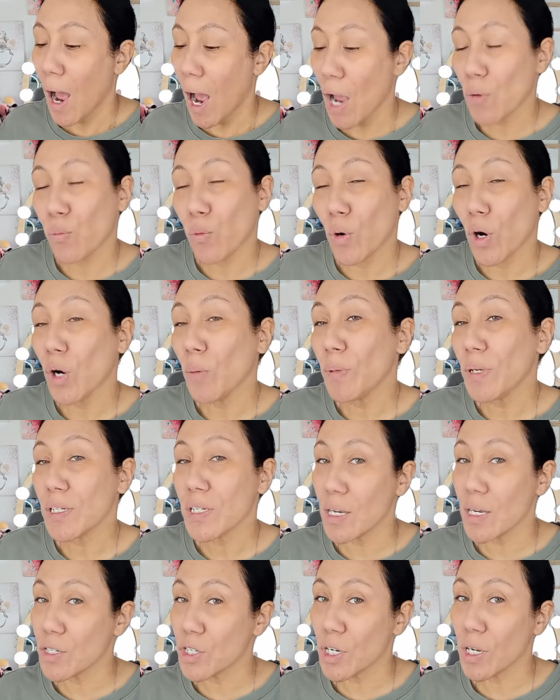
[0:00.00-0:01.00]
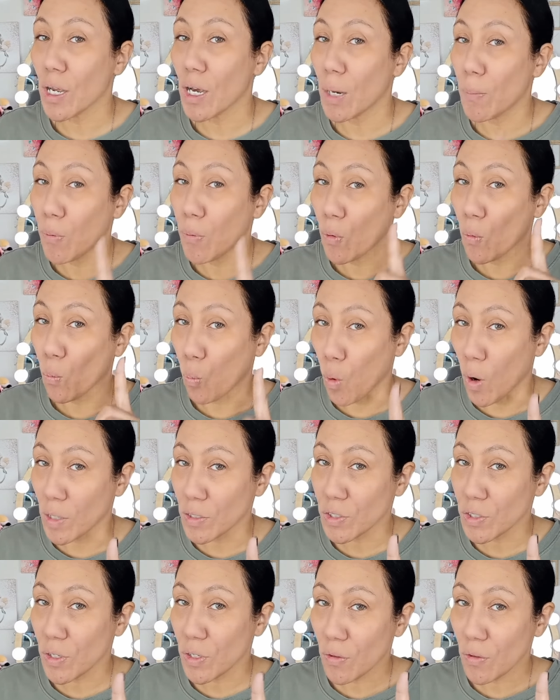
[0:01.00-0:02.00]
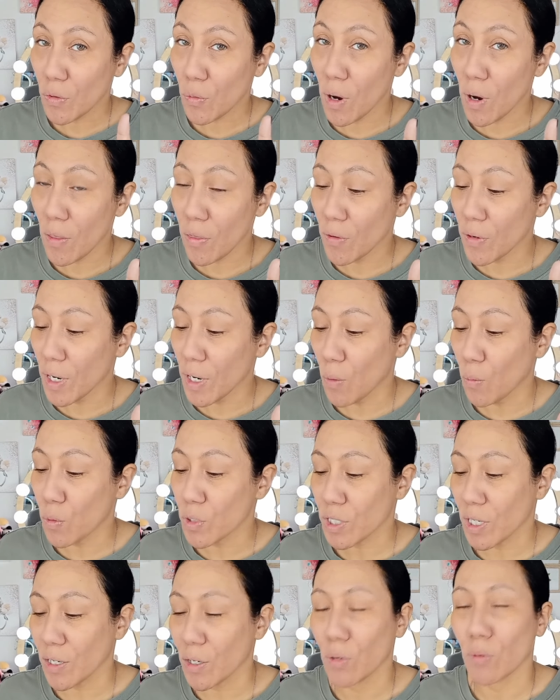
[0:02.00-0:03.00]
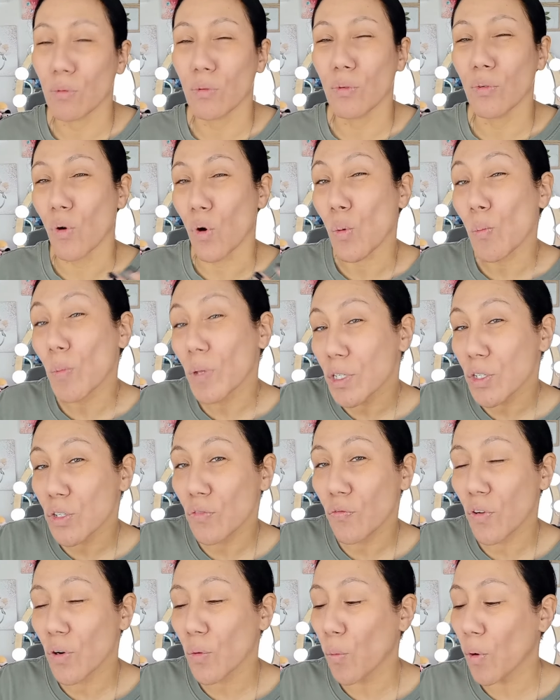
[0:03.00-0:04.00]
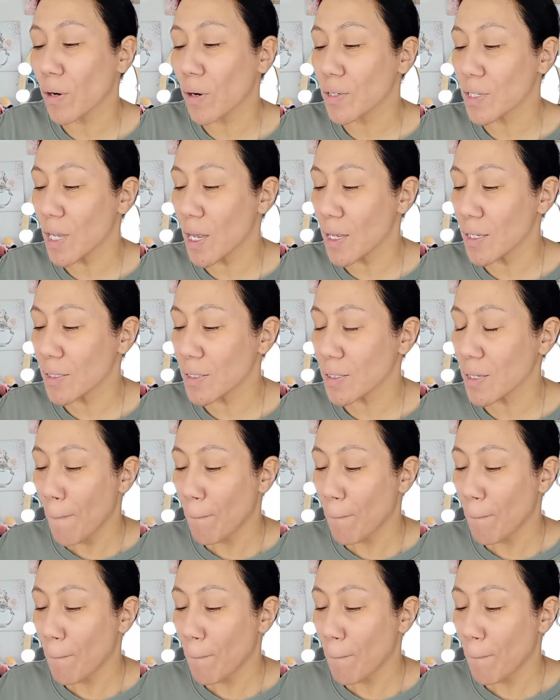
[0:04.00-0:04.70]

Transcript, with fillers: I will be touching up once throughout the day, which I don't normally do for a wear test,